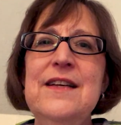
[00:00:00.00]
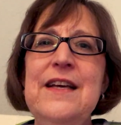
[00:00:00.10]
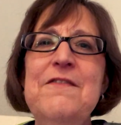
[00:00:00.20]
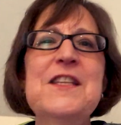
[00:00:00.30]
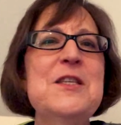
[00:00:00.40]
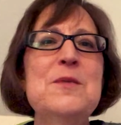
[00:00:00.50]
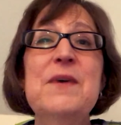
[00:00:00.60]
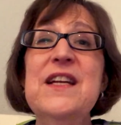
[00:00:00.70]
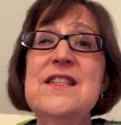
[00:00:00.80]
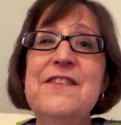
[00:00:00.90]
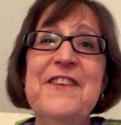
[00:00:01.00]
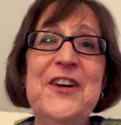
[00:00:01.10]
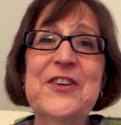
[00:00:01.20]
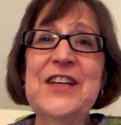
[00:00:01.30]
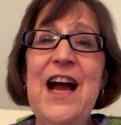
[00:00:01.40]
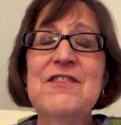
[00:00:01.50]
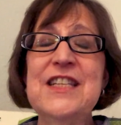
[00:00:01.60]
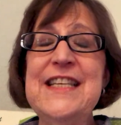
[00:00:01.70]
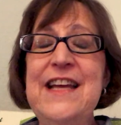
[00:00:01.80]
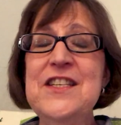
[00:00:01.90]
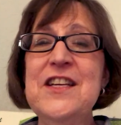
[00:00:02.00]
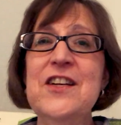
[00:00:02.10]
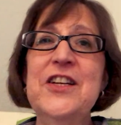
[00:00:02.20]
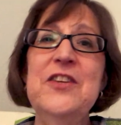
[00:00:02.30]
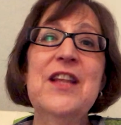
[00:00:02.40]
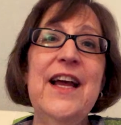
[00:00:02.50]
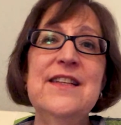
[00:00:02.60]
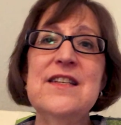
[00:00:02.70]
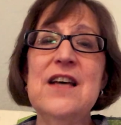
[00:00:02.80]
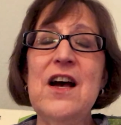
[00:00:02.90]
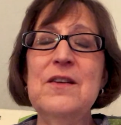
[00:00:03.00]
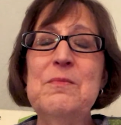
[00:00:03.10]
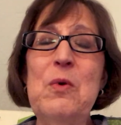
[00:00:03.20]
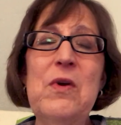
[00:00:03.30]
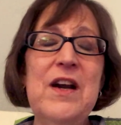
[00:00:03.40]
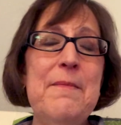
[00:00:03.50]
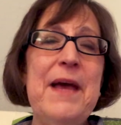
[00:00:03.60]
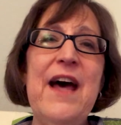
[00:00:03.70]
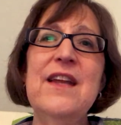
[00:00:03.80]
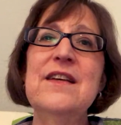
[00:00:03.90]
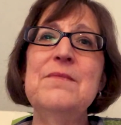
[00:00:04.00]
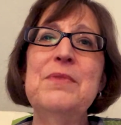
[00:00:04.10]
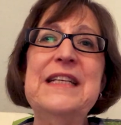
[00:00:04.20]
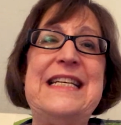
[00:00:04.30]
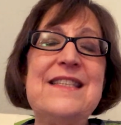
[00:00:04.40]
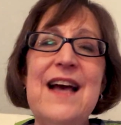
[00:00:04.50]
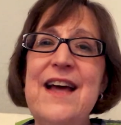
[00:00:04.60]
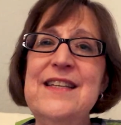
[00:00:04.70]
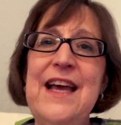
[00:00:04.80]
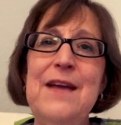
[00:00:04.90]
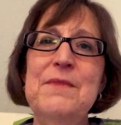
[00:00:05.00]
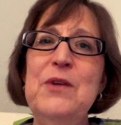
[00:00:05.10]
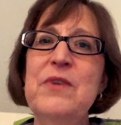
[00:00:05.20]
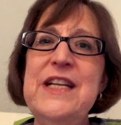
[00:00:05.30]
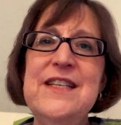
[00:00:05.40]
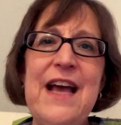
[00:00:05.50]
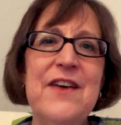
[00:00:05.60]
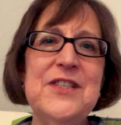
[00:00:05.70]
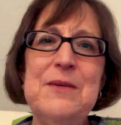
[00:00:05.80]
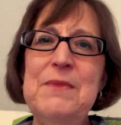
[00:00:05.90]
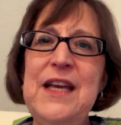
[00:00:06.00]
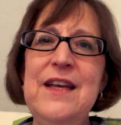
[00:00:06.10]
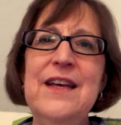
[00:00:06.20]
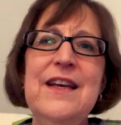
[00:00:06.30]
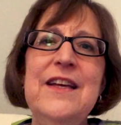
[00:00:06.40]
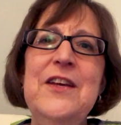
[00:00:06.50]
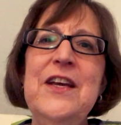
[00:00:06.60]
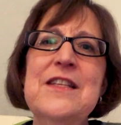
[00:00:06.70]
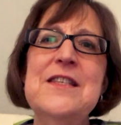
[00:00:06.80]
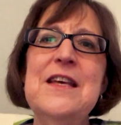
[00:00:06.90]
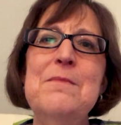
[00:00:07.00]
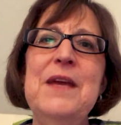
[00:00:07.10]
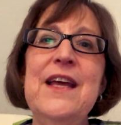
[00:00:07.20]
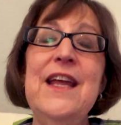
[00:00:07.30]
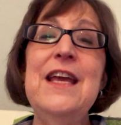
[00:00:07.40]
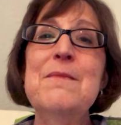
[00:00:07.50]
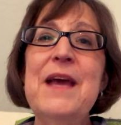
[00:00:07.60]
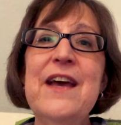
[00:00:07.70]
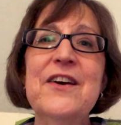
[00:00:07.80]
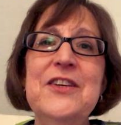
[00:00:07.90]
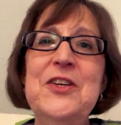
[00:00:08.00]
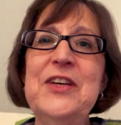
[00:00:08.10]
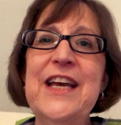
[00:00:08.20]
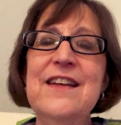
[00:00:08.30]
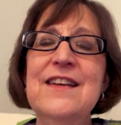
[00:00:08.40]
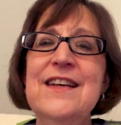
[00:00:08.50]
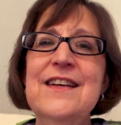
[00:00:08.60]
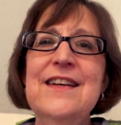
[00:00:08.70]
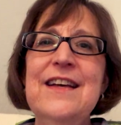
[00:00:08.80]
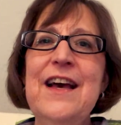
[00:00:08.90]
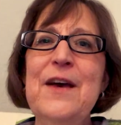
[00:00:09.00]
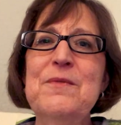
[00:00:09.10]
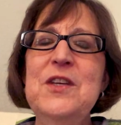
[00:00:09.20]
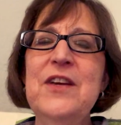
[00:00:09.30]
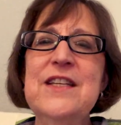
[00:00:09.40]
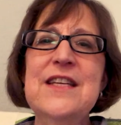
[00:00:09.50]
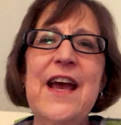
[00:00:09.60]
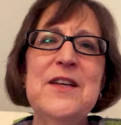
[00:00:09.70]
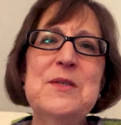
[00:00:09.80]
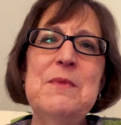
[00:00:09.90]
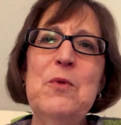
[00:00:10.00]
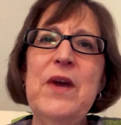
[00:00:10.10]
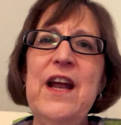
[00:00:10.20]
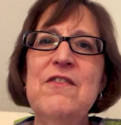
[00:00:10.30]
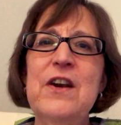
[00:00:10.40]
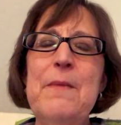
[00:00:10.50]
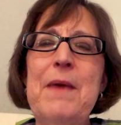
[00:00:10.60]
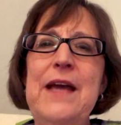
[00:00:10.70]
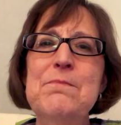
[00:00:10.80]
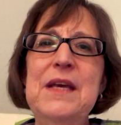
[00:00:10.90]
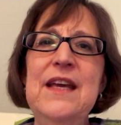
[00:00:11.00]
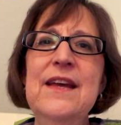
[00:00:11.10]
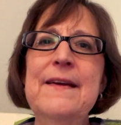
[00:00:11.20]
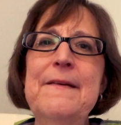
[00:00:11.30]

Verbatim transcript: If this has been a difficult conversation or you'd like to talk more about it, please contact me, reach out to me. You can send me an email, you can um, you can text me, whatever it might be.